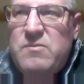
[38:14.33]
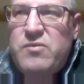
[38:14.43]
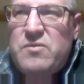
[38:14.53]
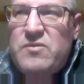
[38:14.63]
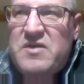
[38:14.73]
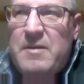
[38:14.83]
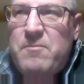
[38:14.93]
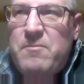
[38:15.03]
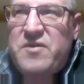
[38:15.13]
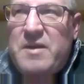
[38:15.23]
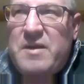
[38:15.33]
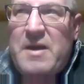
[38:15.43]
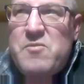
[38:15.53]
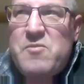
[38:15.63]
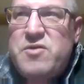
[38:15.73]
some
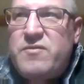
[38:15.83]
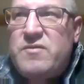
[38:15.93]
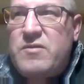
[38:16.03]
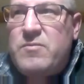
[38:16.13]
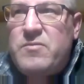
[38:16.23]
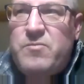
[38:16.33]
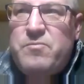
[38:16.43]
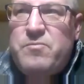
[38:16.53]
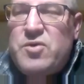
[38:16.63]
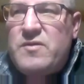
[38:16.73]
farmers put